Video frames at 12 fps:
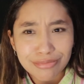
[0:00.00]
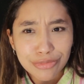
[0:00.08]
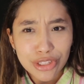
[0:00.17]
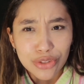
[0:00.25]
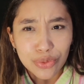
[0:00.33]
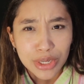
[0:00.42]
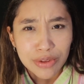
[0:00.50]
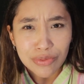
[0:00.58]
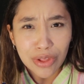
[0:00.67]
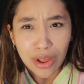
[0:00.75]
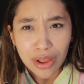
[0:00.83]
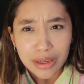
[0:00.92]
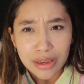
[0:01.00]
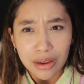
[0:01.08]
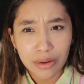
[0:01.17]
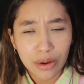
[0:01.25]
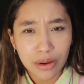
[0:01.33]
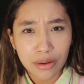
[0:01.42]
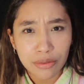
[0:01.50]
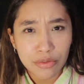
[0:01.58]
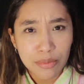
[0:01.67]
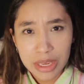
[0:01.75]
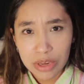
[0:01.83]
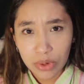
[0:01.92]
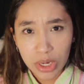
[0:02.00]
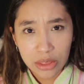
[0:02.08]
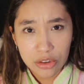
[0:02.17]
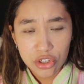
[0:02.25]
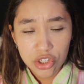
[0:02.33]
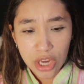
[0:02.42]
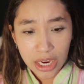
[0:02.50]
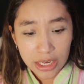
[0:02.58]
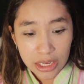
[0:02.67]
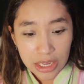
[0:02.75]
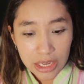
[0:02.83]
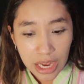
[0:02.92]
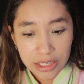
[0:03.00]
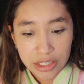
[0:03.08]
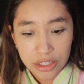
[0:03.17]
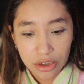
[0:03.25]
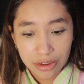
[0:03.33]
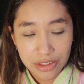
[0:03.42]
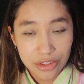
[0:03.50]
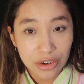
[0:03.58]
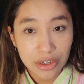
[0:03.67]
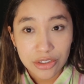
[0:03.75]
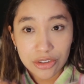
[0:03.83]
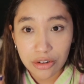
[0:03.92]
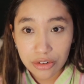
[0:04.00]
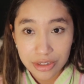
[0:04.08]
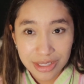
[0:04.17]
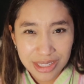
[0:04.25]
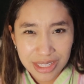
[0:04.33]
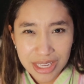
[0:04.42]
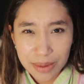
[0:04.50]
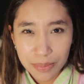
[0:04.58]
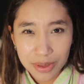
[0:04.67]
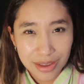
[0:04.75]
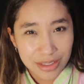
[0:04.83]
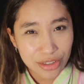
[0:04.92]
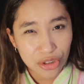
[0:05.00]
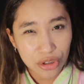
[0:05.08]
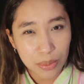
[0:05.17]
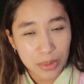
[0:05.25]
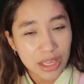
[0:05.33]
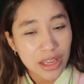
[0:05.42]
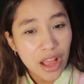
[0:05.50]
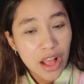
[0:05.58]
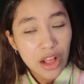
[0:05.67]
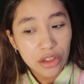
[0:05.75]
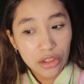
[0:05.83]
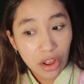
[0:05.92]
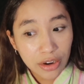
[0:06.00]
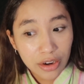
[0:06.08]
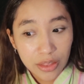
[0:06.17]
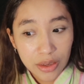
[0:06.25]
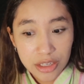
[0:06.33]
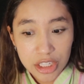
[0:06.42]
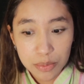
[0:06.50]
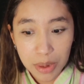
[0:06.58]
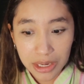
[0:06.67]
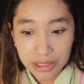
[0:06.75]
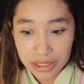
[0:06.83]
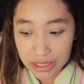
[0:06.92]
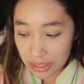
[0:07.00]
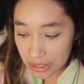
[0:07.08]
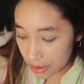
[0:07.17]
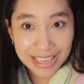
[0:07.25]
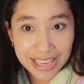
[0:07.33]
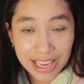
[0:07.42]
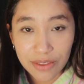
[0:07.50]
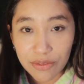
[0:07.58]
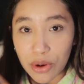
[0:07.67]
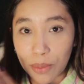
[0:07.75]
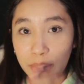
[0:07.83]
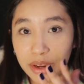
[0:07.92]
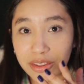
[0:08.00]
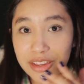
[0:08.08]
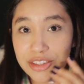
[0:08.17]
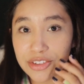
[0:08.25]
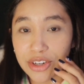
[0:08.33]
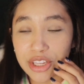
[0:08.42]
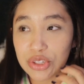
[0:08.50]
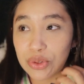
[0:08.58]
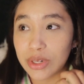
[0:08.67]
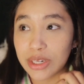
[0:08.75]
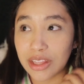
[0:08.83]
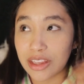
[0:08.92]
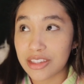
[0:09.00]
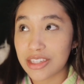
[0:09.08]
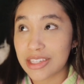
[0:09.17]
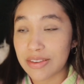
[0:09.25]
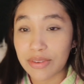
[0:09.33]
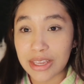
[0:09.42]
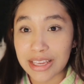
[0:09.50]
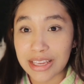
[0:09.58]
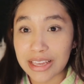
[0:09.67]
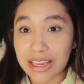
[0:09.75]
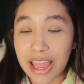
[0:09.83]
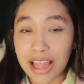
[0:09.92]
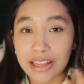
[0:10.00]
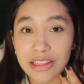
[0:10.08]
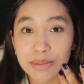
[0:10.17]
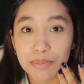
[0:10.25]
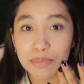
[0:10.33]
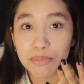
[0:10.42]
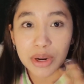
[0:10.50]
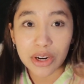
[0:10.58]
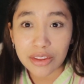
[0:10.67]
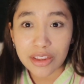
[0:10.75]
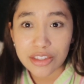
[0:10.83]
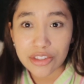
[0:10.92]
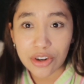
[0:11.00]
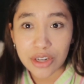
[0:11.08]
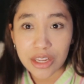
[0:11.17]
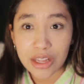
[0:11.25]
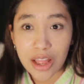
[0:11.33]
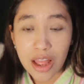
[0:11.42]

this reading vlog of me reading The Shining. I did not start Dr. Sleep because it took me longer than expected. And if you're barely starting to read like Stephen King and barely starting